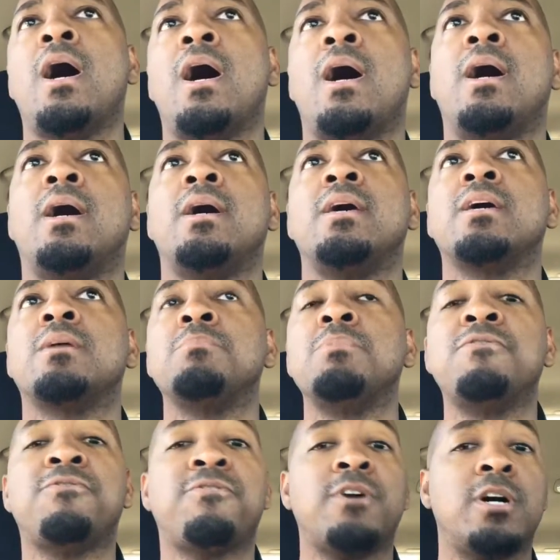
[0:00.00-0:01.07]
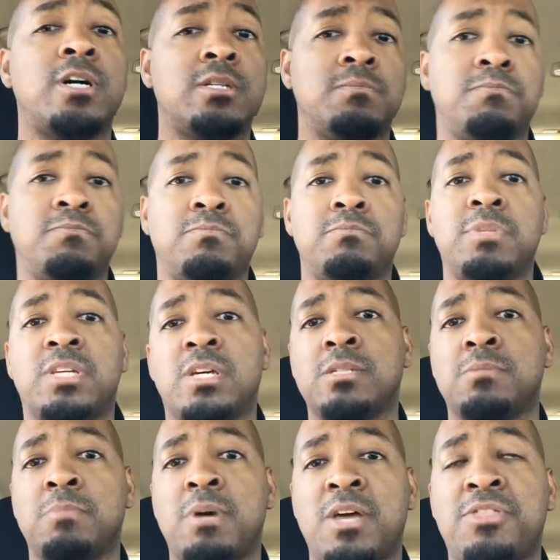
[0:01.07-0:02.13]
It can be fun,
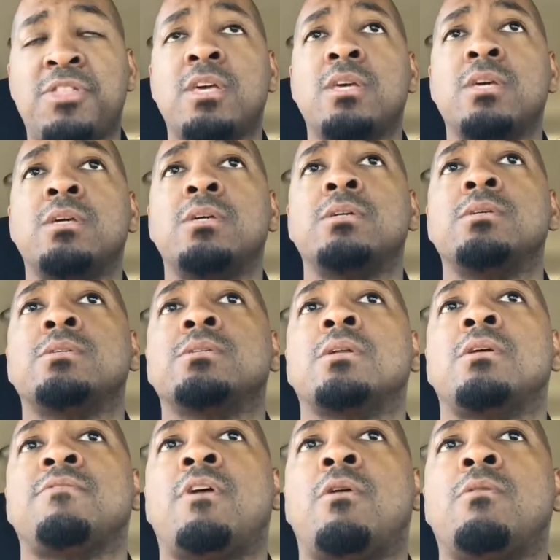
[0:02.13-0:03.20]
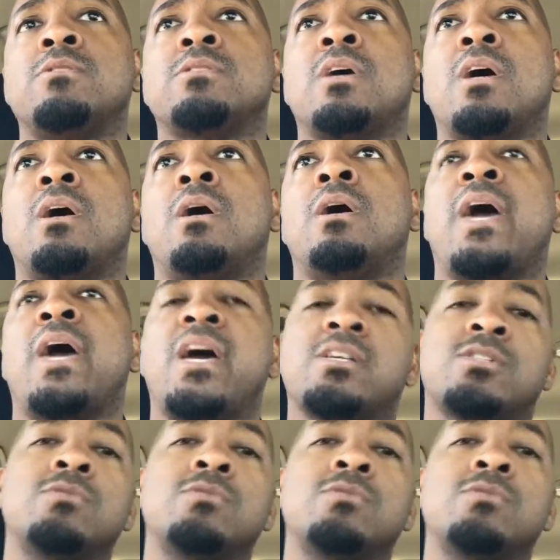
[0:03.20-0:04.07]
because my thing is, and I've always asked